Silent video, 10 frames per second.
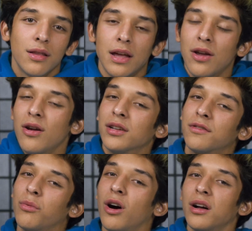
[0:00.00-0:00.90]
Thank you guys
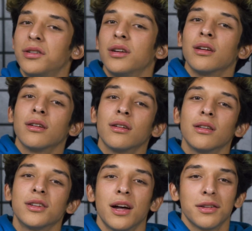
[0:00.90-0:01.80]
for watching.
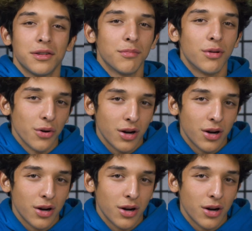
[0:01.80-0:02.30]
Shout outs to the bro